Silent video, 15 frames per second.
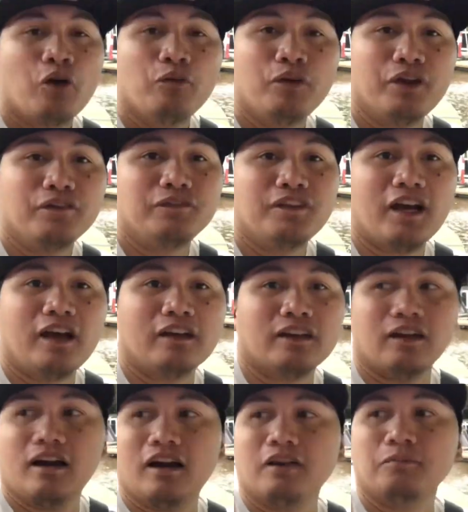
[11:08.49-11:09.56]
We've done
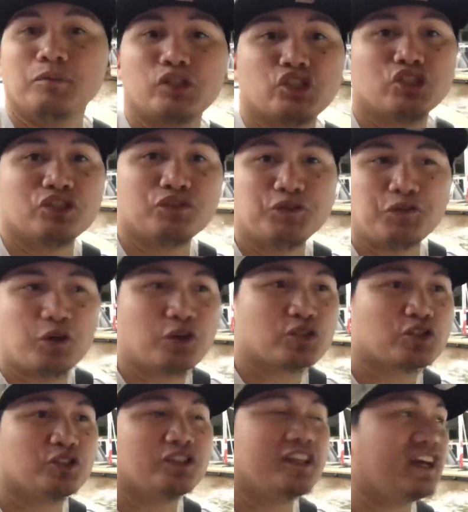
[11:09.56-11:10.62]
our mission for
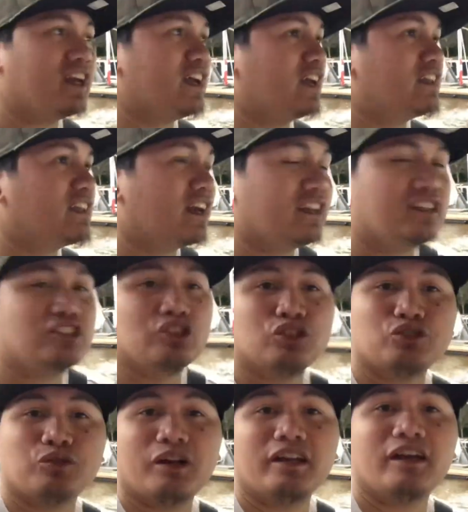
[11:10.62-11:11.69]
today, and that is to
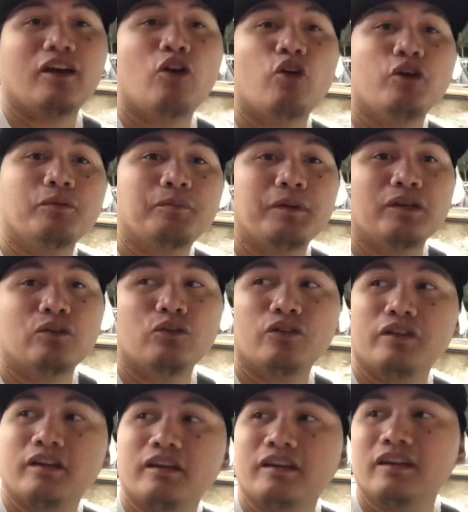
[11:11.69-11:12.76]
try the Hoi
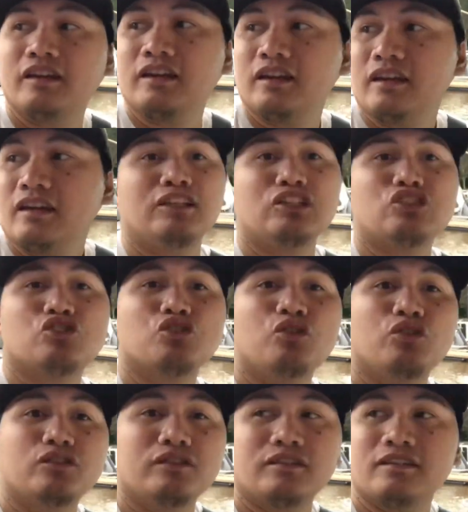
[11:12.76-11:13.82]
Pinoy
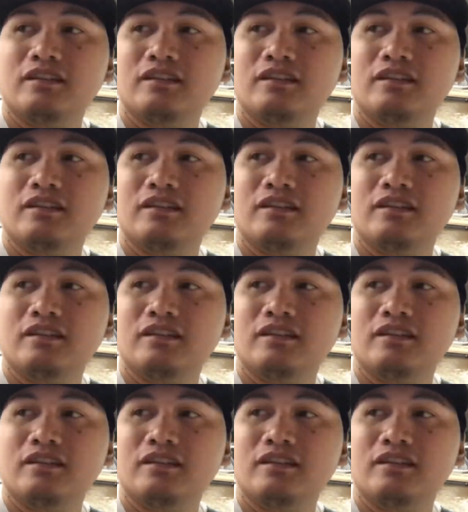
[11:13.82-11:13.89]
lechon